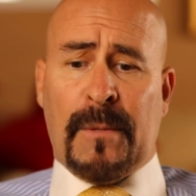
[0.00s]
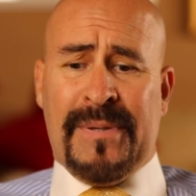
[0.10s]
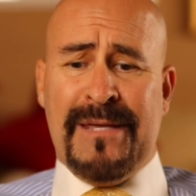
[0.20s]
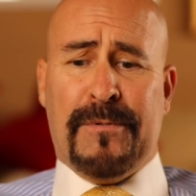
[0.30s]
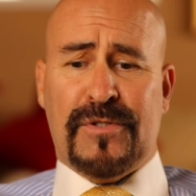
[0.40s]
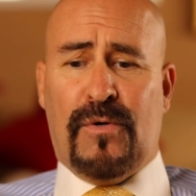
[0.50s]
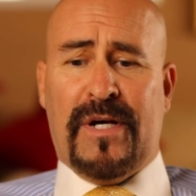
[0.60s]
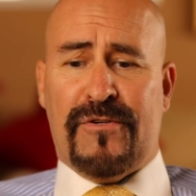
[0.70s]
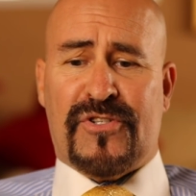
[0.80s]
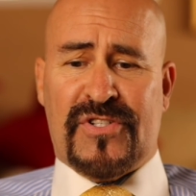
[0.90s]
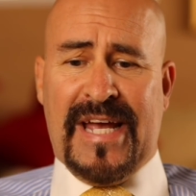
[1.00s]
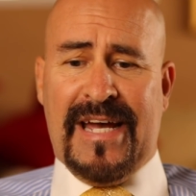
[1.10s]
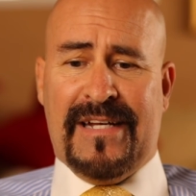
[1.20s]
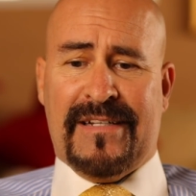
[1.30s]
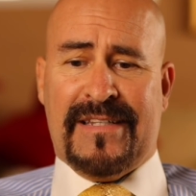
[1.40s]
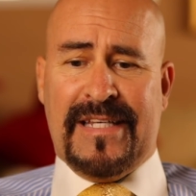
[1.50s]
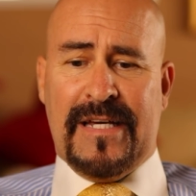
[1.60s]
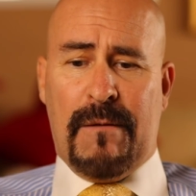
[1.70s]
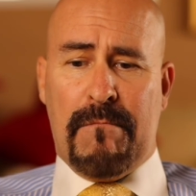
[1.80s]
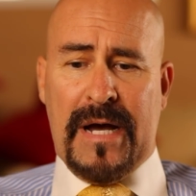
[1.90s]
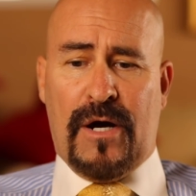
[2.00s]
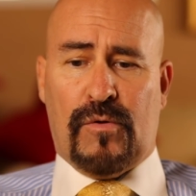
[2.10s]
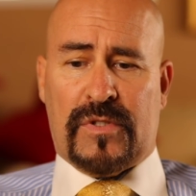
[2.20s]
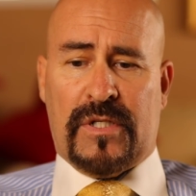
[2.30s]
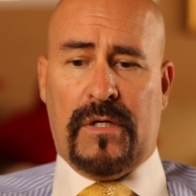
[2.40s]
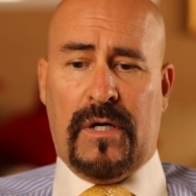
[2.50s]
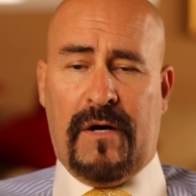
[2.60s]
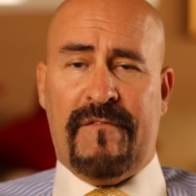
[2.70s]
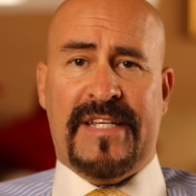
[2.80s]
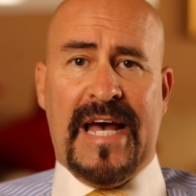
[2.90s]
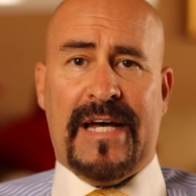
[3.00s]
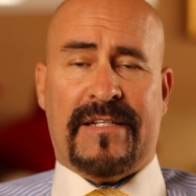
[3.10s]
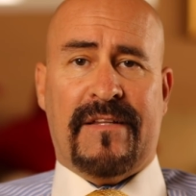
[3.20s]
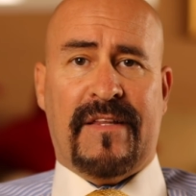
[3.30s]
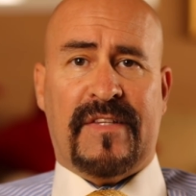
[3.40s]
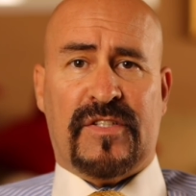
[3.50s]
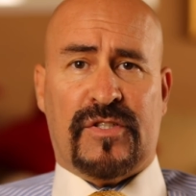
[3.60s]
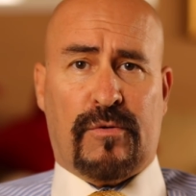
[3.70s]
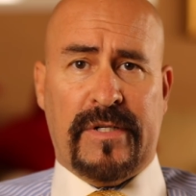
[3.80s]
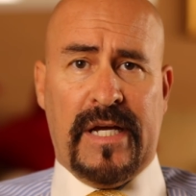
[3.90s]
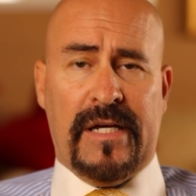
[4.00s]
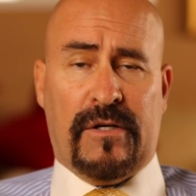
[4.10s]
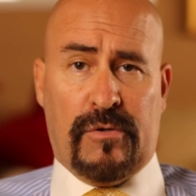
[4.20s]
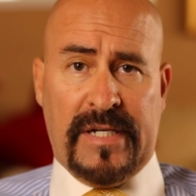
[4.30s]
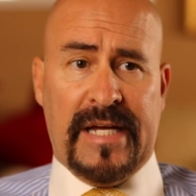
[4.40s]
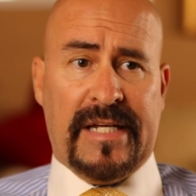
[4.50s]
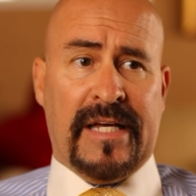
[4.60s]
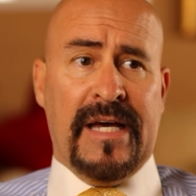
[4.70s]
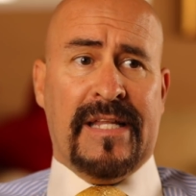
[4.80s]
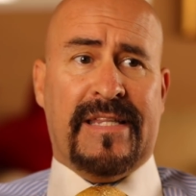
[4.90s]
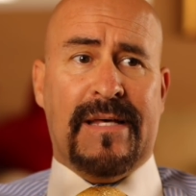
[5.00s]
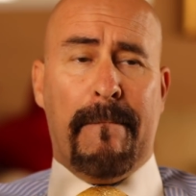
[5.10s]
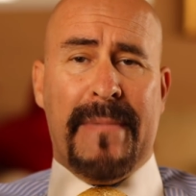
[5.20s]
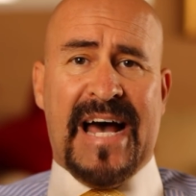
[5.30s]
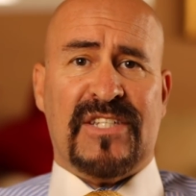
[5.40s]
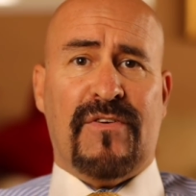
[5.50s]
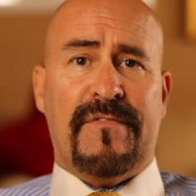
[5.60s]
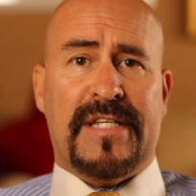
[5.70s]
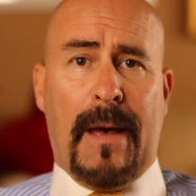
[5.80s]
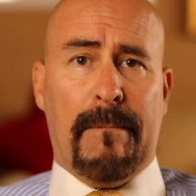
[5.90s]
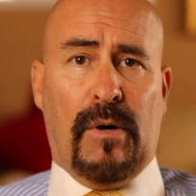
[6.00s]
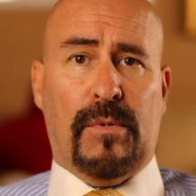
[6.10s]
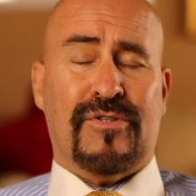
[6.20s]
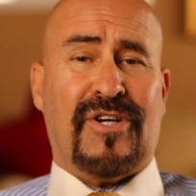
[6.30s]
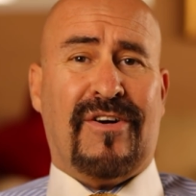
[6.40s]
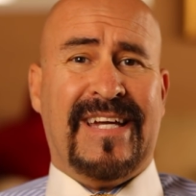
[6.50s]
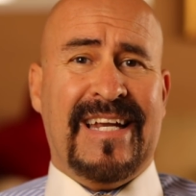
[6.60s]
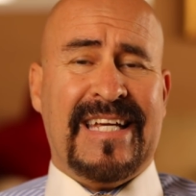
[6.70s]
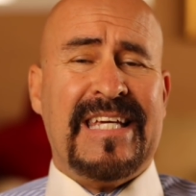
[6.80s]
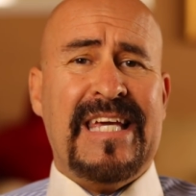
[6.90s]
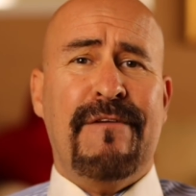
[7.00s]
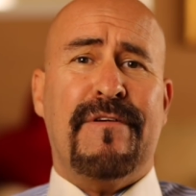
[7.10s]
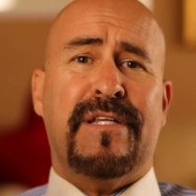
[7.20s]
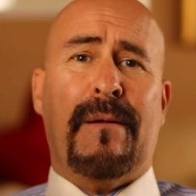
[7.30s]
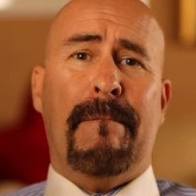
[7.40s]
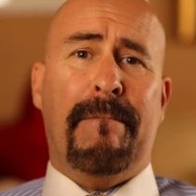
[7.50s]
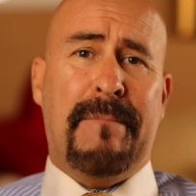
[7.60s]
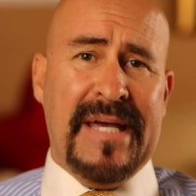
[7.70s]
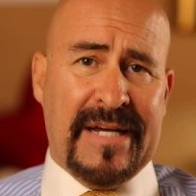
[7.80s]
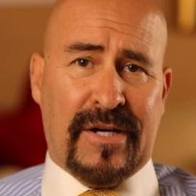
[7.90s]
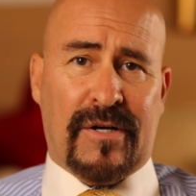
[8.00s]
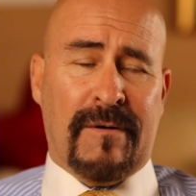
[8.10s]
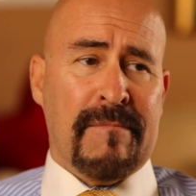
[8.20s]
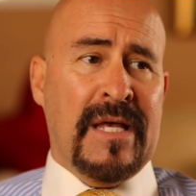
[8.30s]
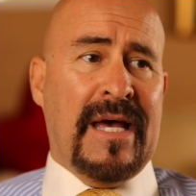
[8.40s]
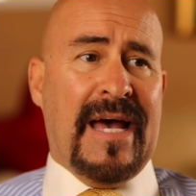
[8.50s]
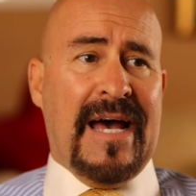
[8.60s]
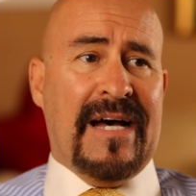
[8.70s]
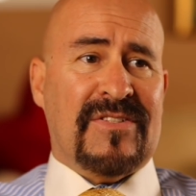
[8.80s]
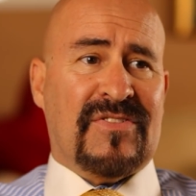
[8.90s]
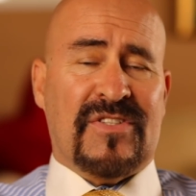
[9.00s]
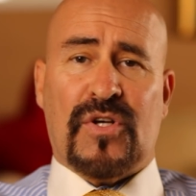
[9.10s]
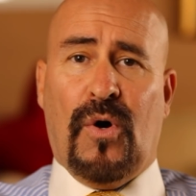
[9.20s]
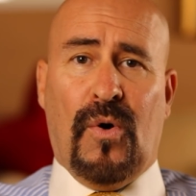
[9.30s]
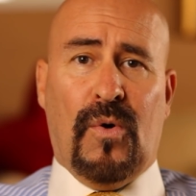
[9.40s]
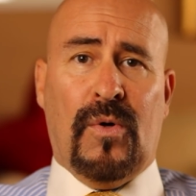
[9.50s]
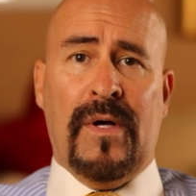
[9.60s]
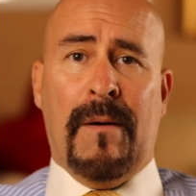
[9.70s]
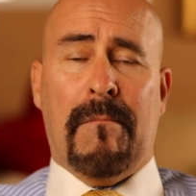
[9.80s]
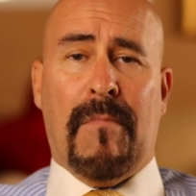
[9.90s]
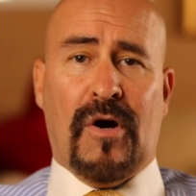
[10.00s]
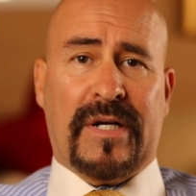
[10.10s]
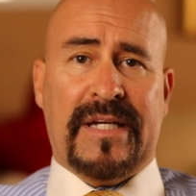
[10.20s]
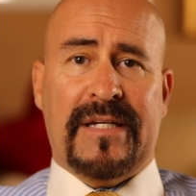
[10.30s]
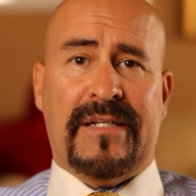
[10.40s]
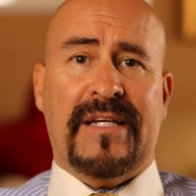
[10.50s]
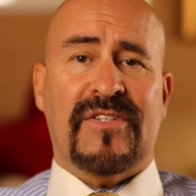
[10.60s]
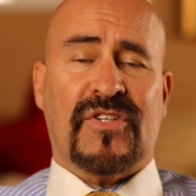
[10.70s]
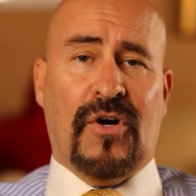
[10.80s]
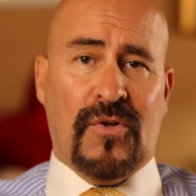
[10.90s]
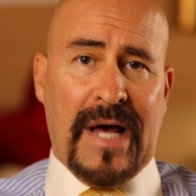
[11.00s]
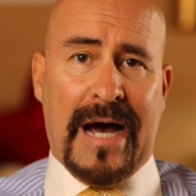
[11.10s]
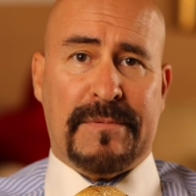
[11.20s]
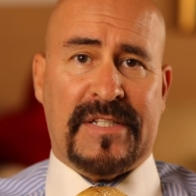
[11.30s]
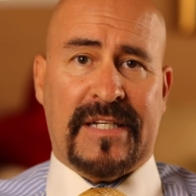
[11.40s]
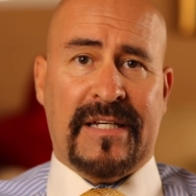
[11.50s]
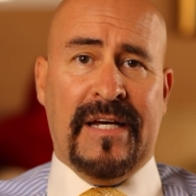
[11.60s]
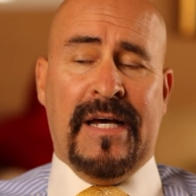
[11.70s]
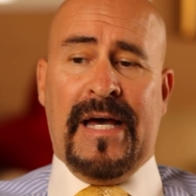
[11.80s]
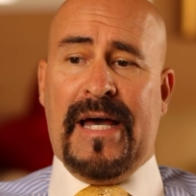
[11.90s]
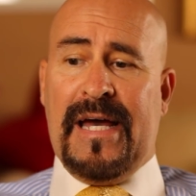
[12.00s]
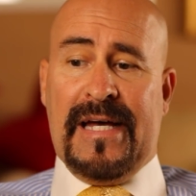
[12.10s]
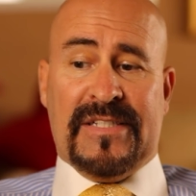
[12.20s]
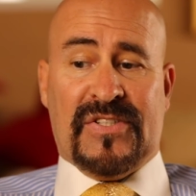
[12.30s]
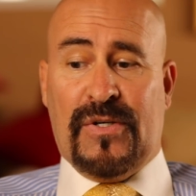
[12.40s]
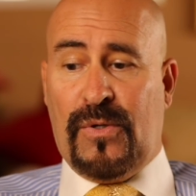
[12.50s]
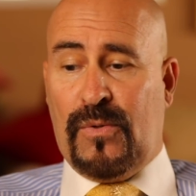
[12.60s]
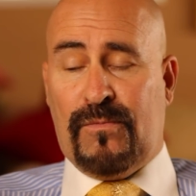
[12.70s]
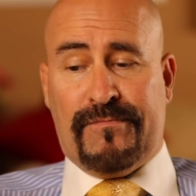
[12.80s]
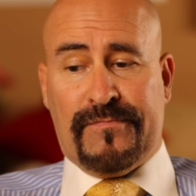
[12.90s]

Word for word: people don't understand the amount of debt that this is create, creating. The massive debt bubbles are getting even bigger as this whole market is collapsing. And so